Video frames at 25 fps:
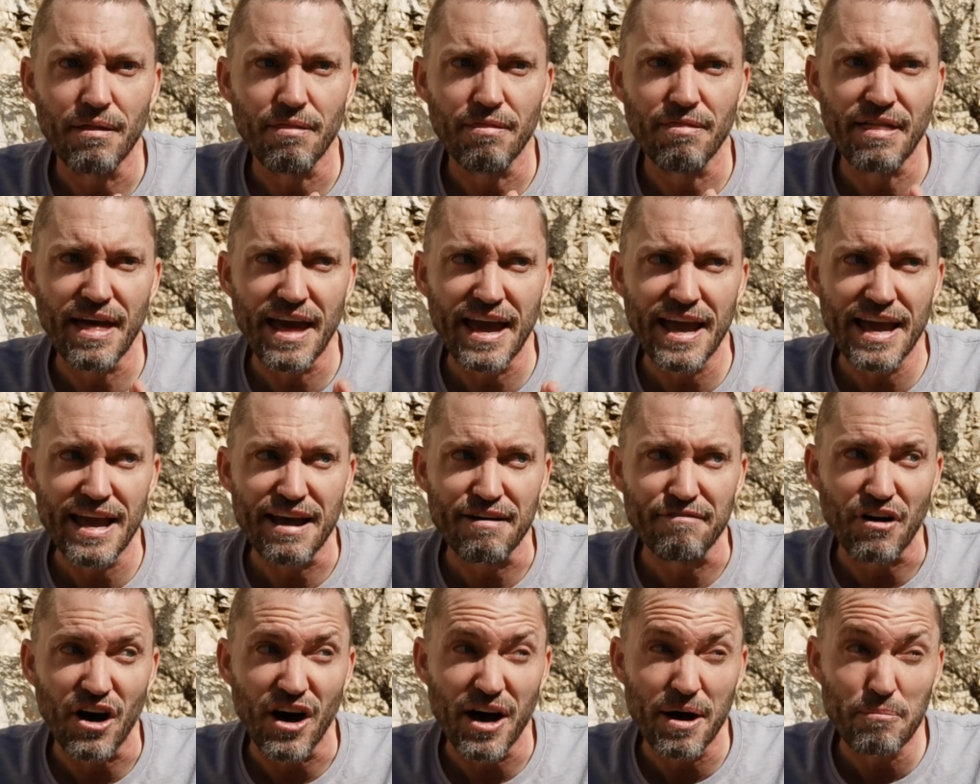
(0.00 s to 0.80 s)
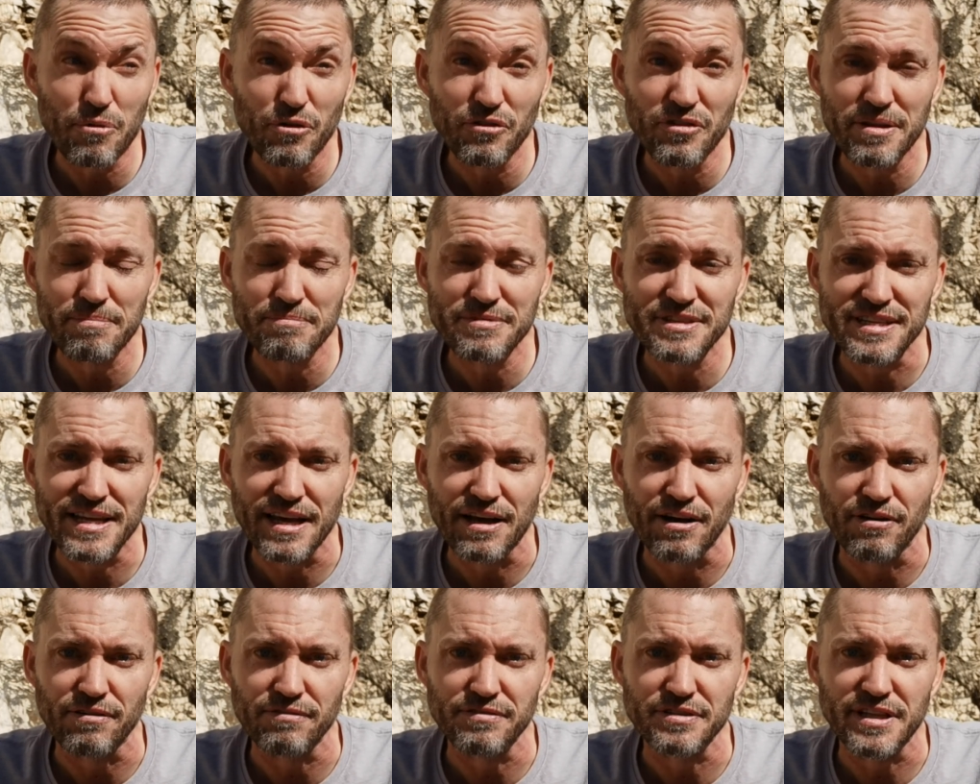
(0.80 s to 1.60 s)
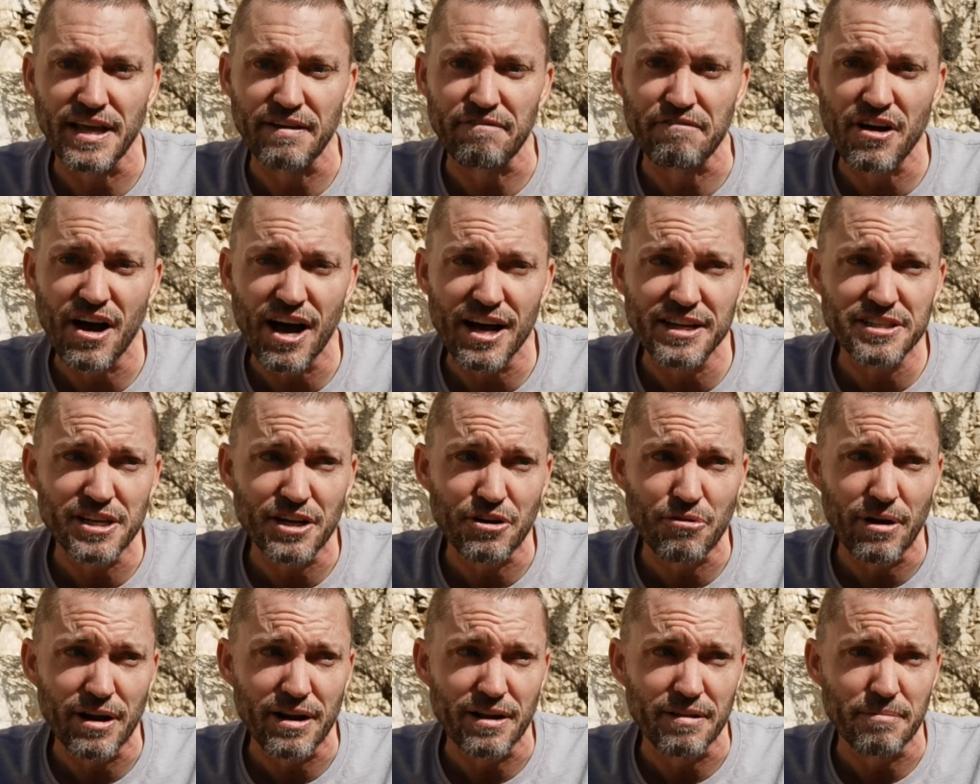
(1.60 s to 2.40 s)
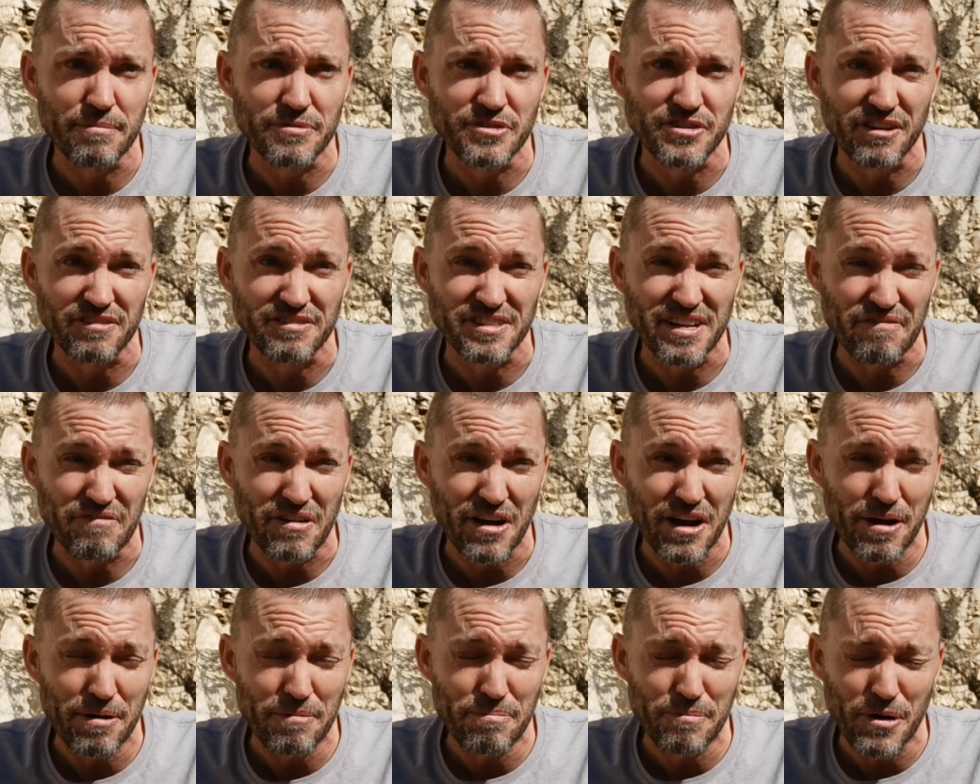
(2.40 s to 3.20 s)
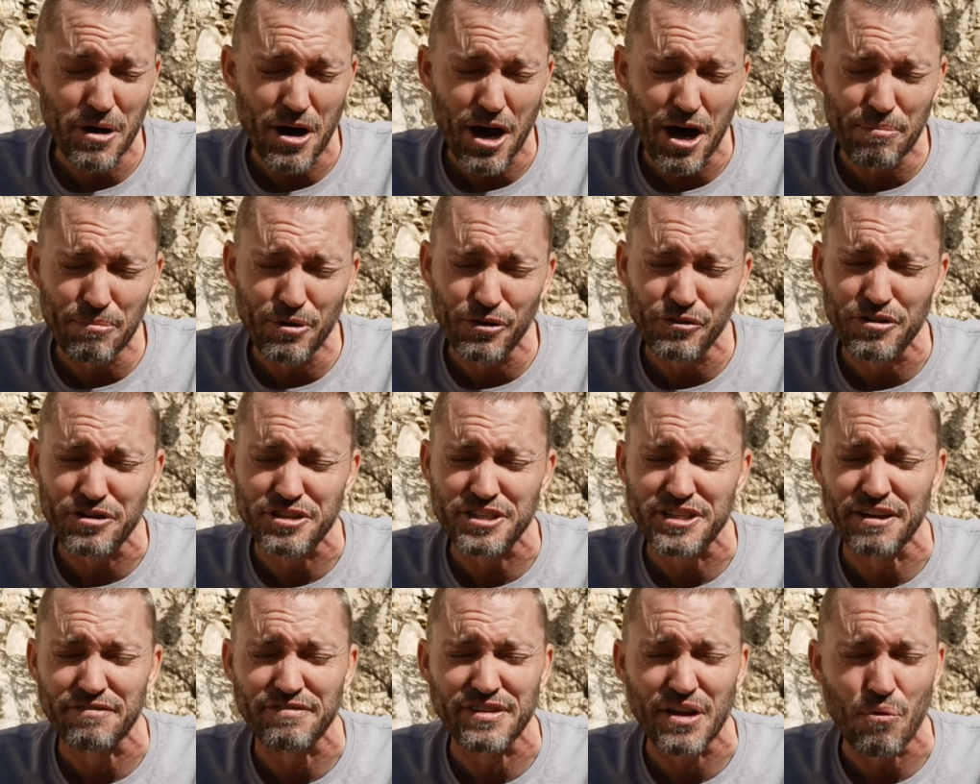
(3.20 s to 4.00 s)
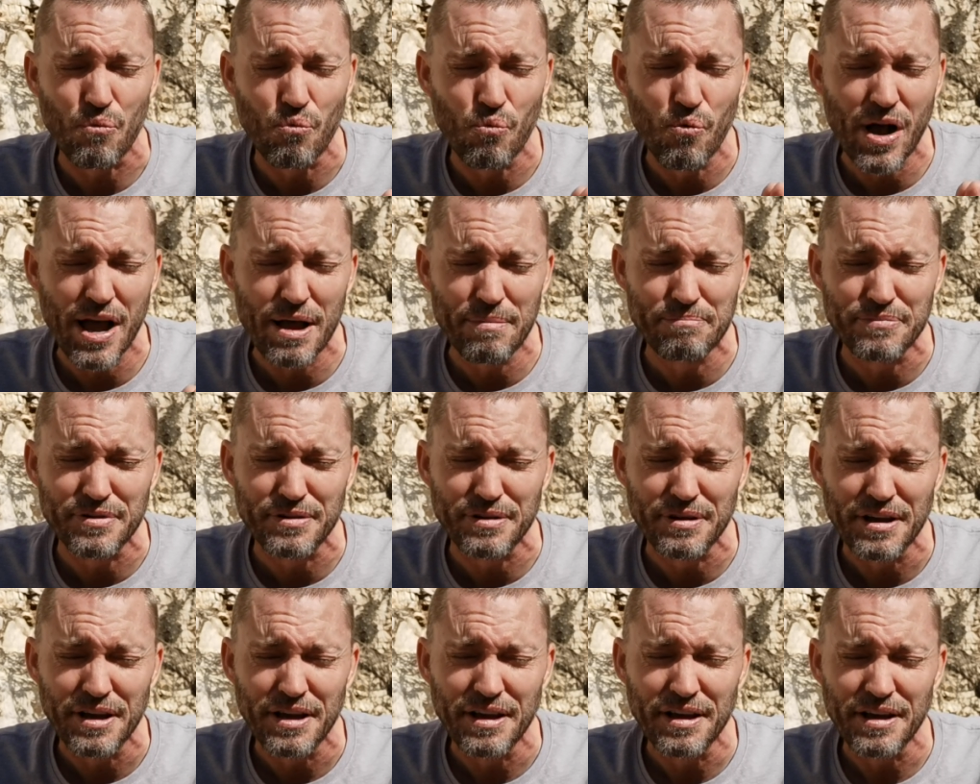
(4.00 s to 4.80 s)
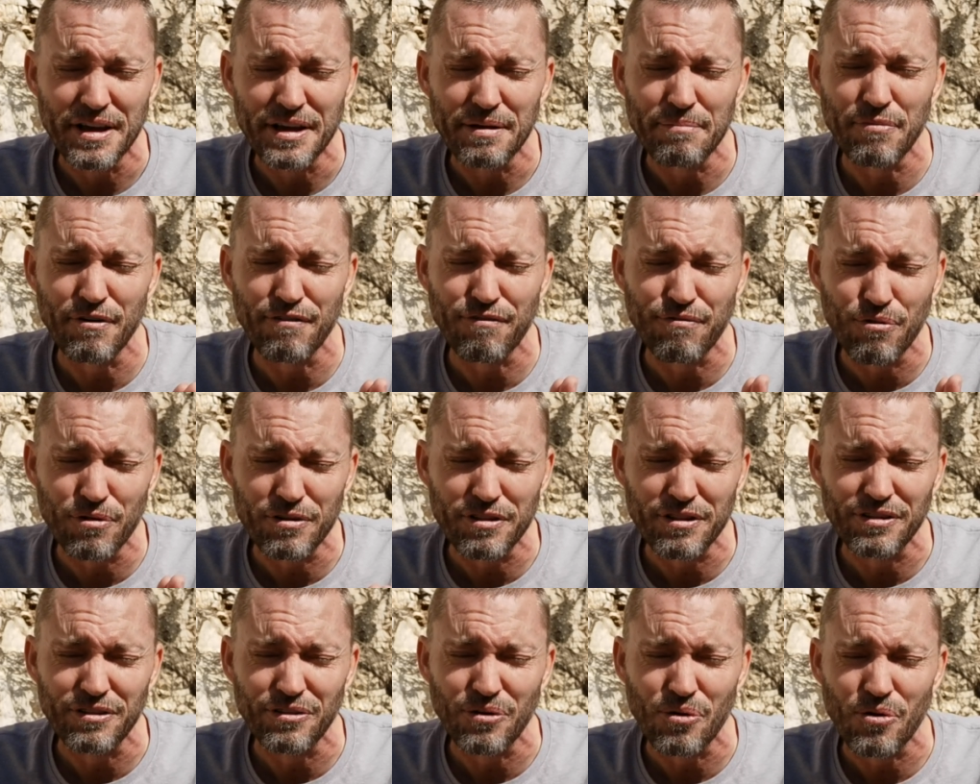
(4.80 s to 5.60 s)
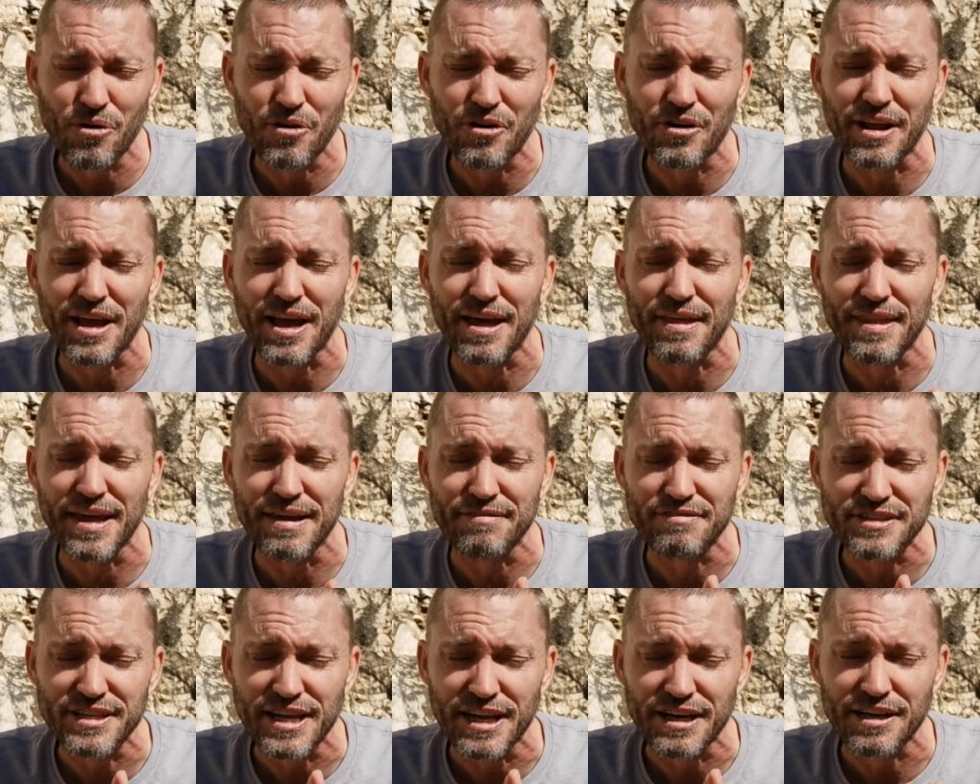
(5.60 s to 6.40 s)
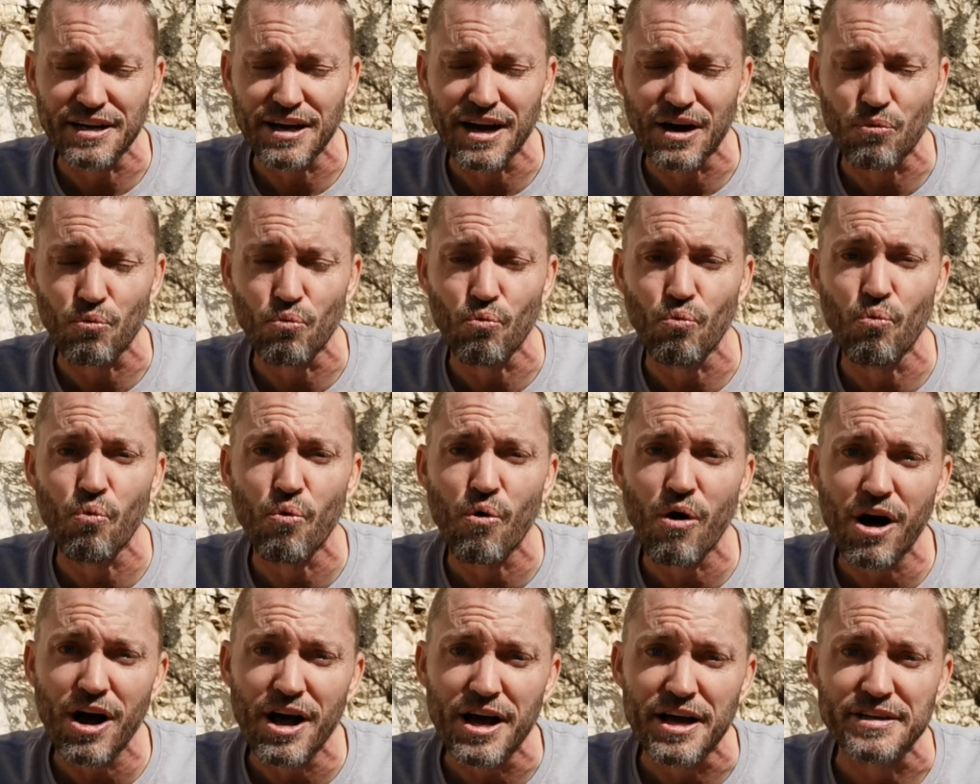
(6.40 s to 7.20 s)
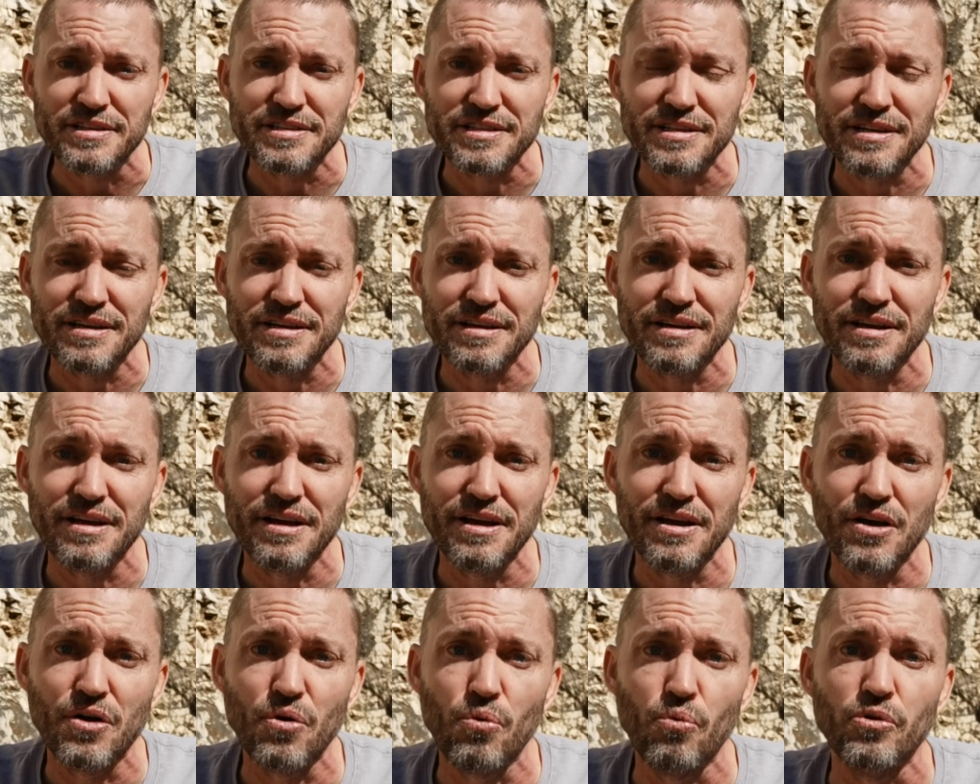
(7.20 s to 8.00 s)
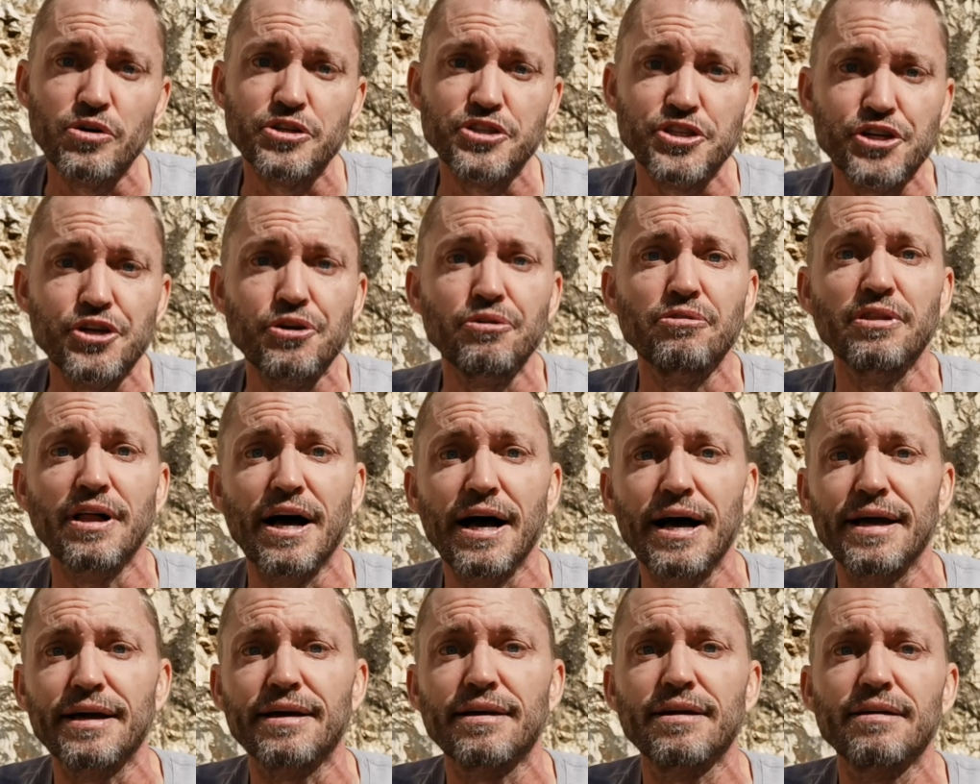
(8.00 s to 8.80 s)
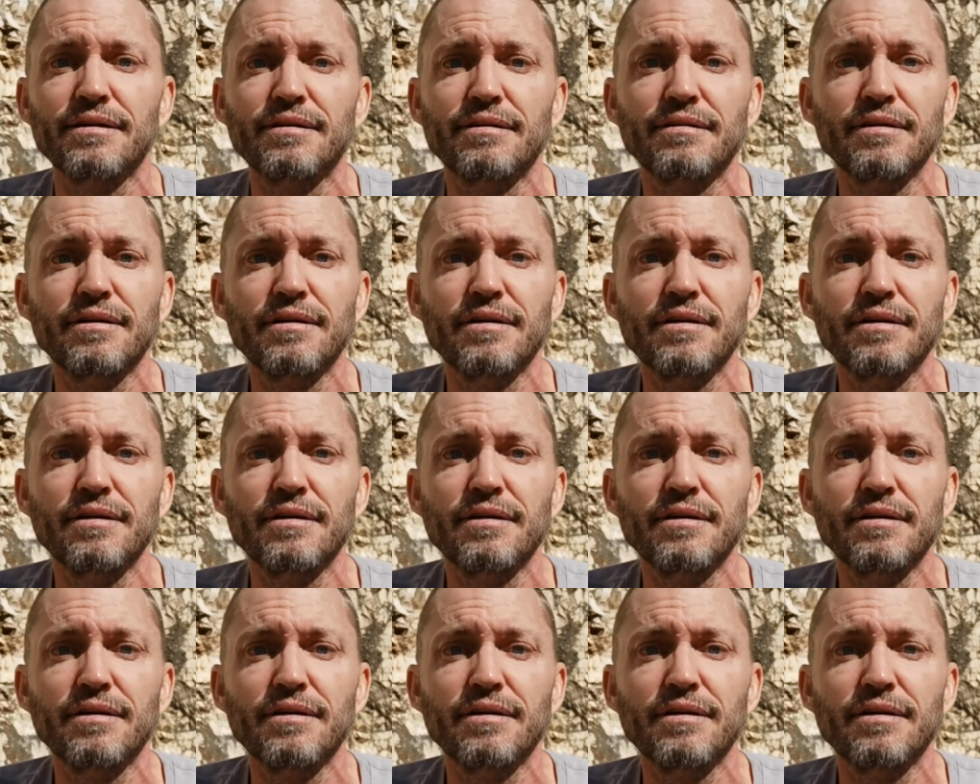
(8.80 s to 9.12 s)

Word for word: they have humbled themselves, they've consecrated themselves, they've humbled themselves, they wept before the Lord, and they've said, God, what would You like?